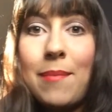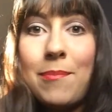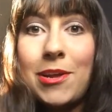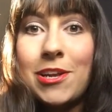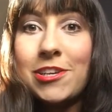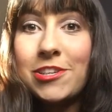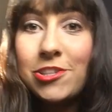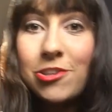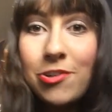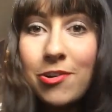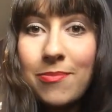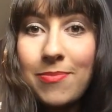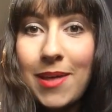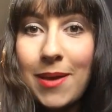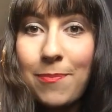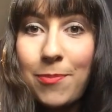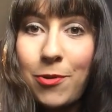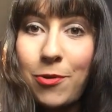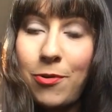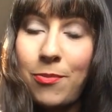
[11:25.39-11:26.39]
I'm gonna show them
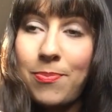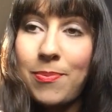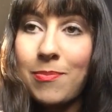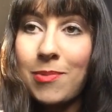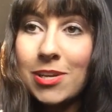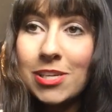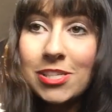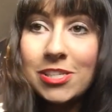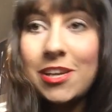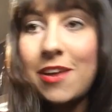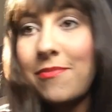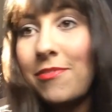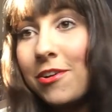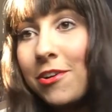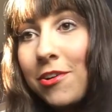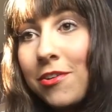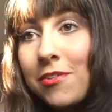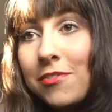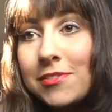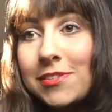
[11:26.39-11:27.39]
that poop, I'm gonna shove
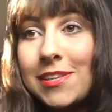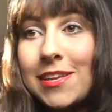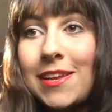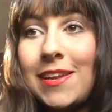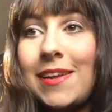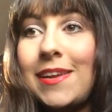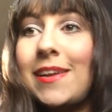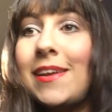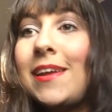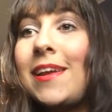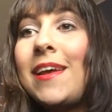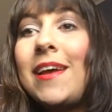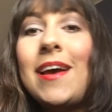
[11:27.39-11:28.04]
their nose in it,